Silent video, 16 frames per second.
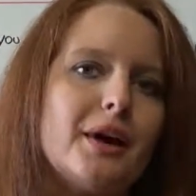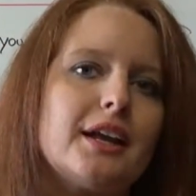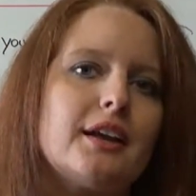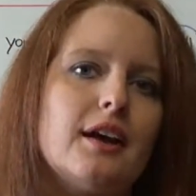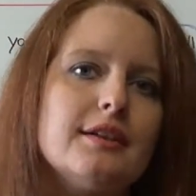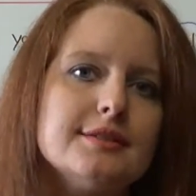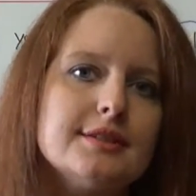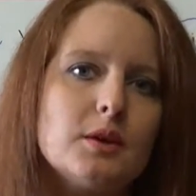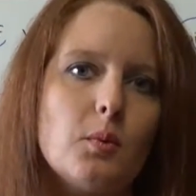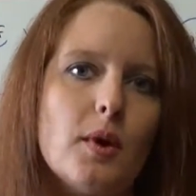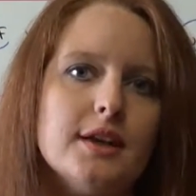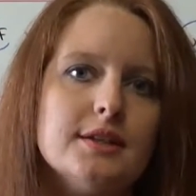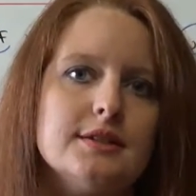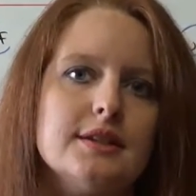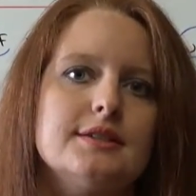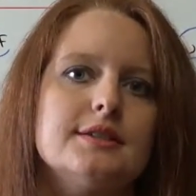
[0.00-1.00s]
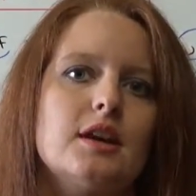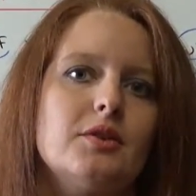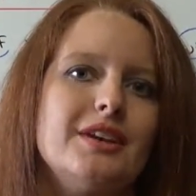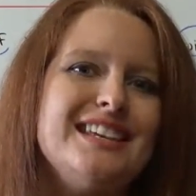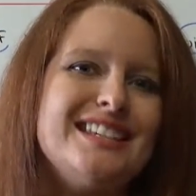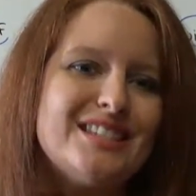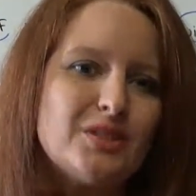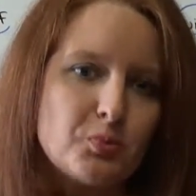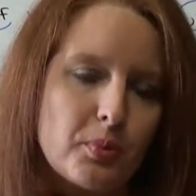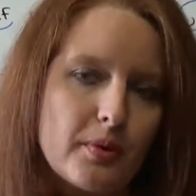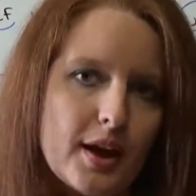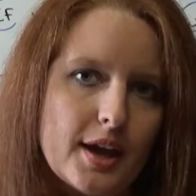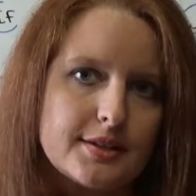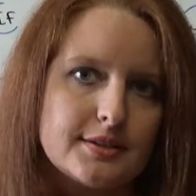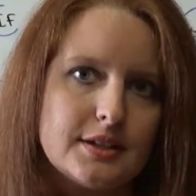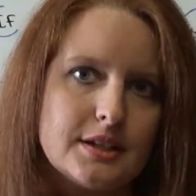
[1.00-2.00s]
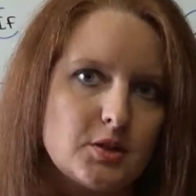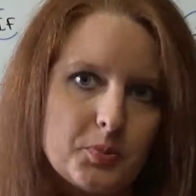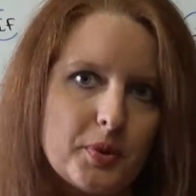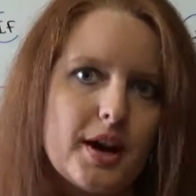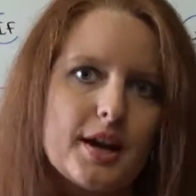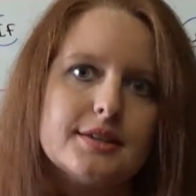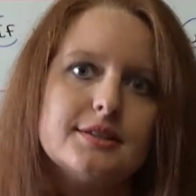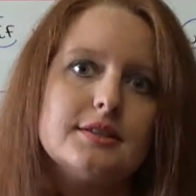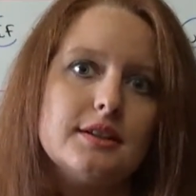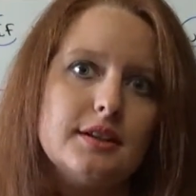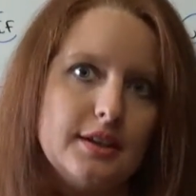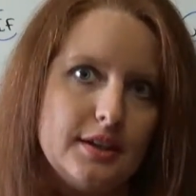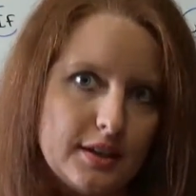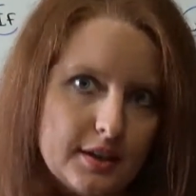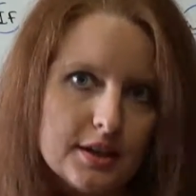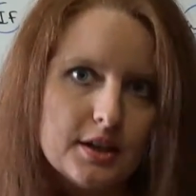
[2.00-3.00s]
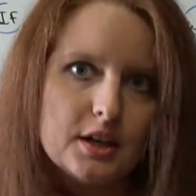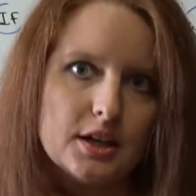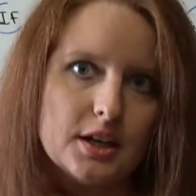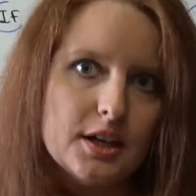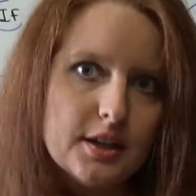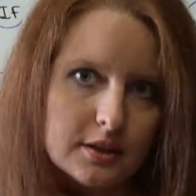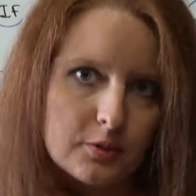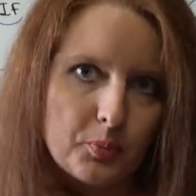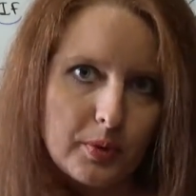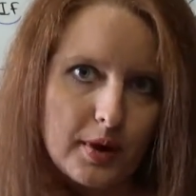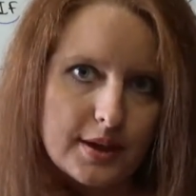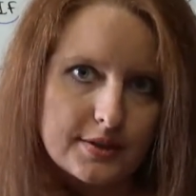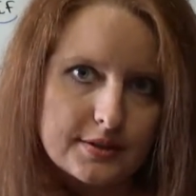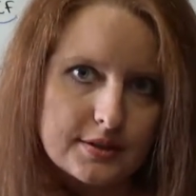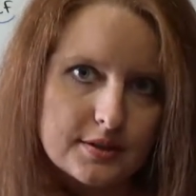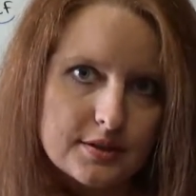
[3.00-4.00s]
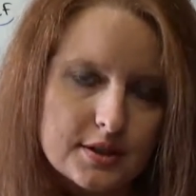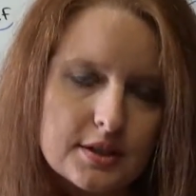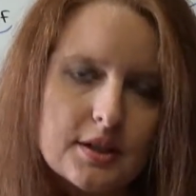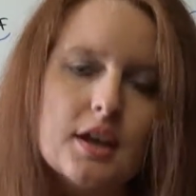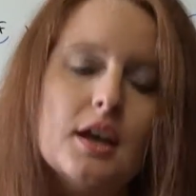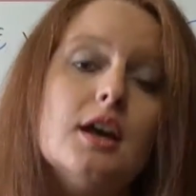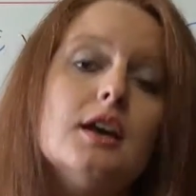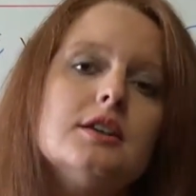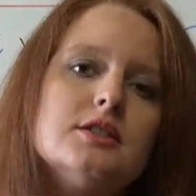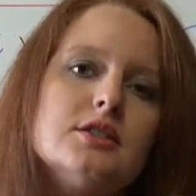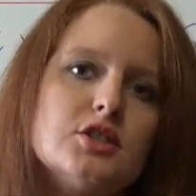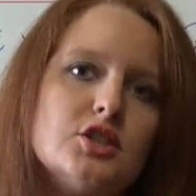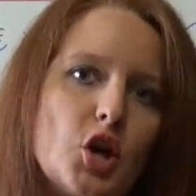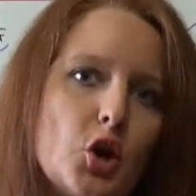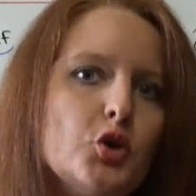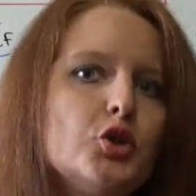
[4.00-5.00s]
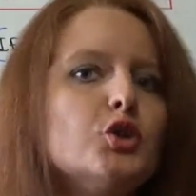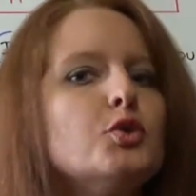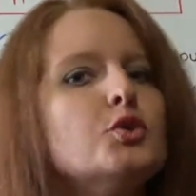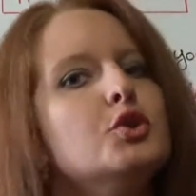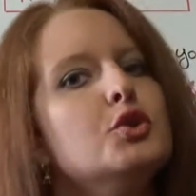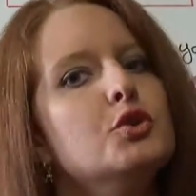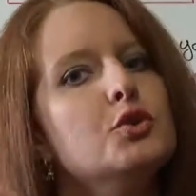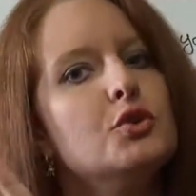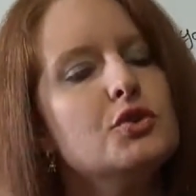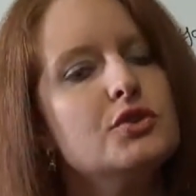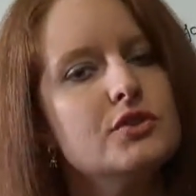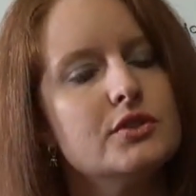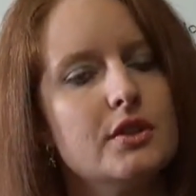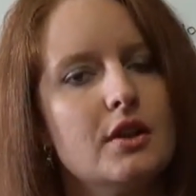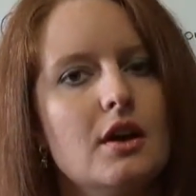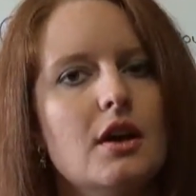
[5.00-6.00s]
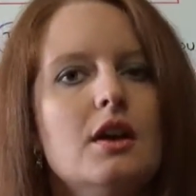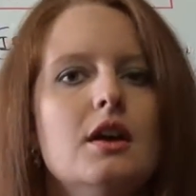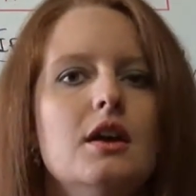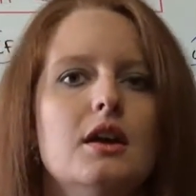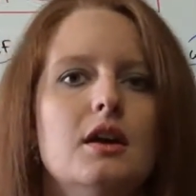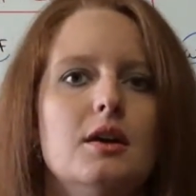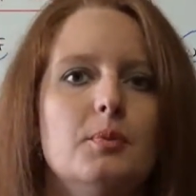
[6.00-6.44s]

but consequences are expressed here in the present, so you use the